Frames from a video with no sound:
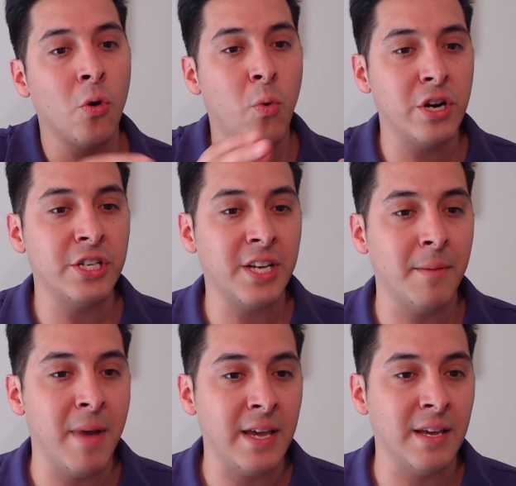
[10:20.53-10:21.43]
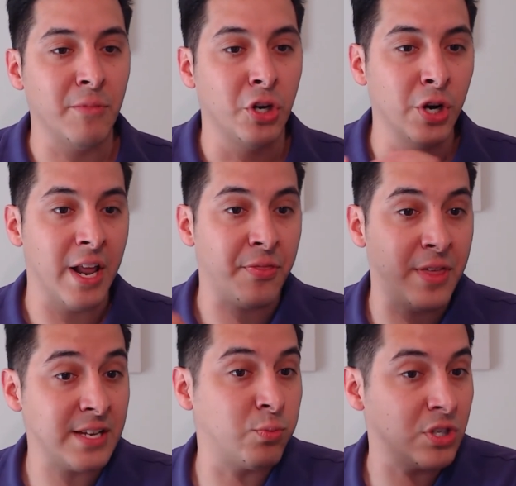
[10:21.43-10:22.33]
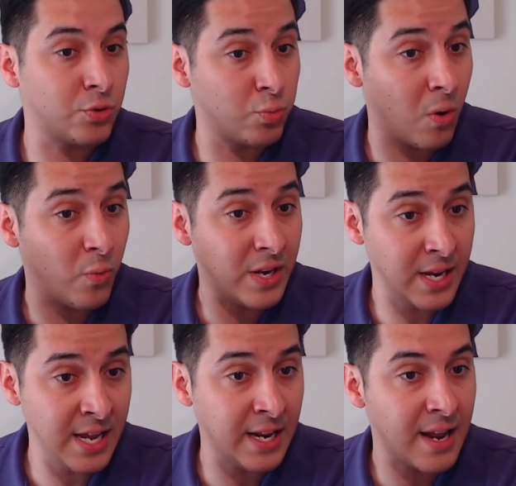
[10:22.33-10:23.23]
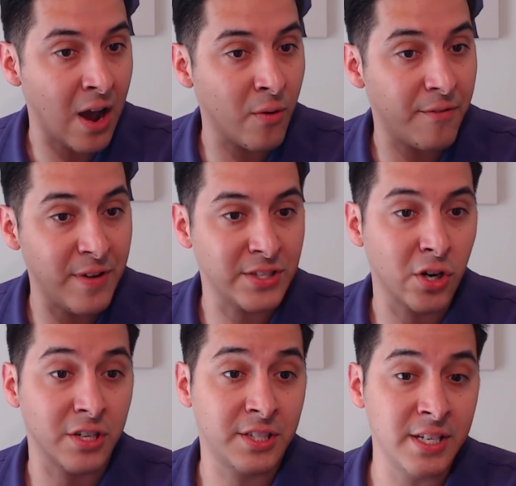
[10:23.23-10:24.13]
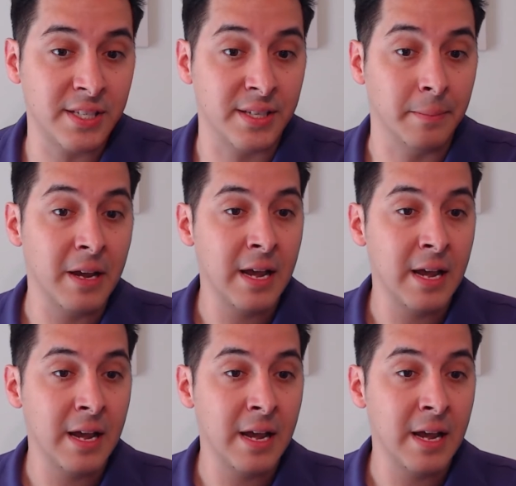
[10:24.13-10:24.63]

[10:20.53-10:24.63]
We're just going to make him good at this, which is what we need and how it fits our system.